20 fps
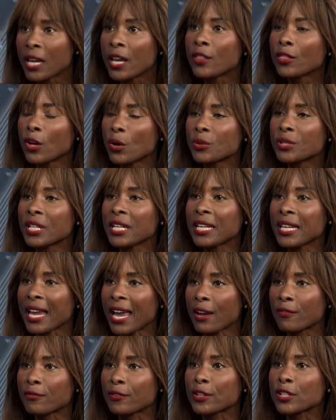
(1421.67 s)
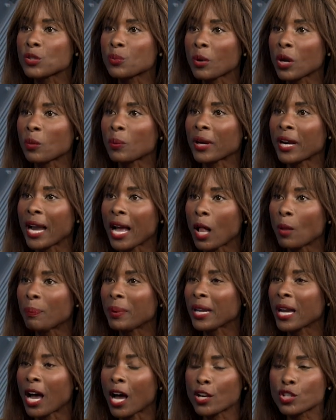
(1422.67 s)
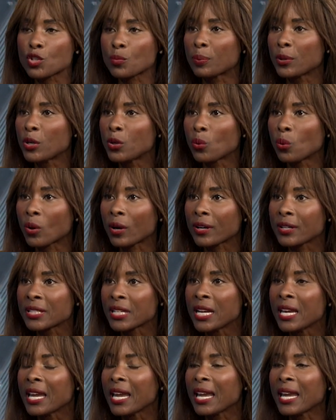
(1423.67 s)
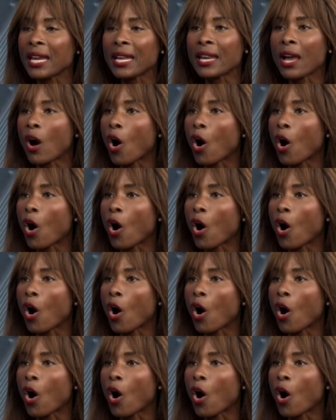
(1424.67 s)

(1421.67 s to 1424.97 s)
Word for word: Those are the efforts where we're helping entrepreneurs in